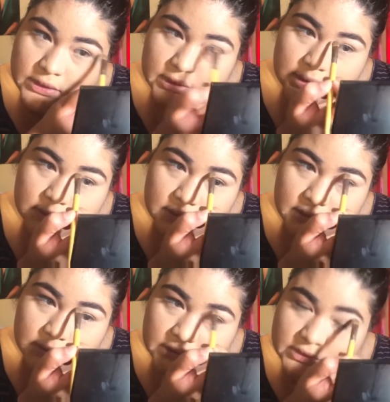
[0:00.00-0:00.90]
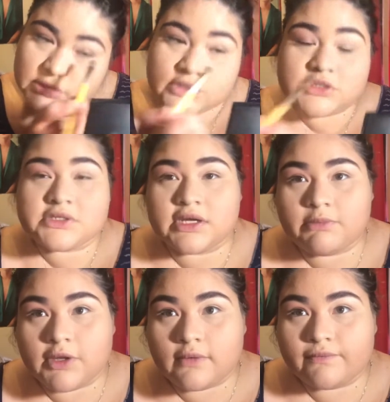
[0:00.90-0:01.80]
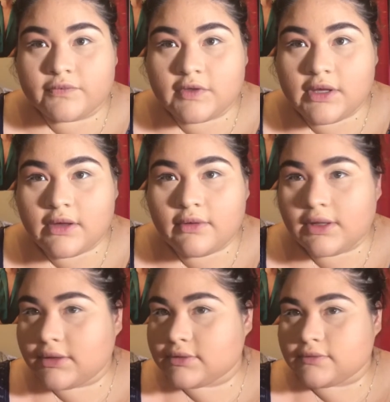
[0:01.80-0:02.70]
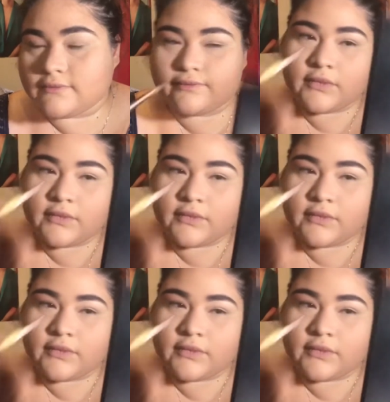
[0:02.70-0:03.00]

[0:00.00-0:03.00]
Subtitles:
I like to shape it. See how I like to,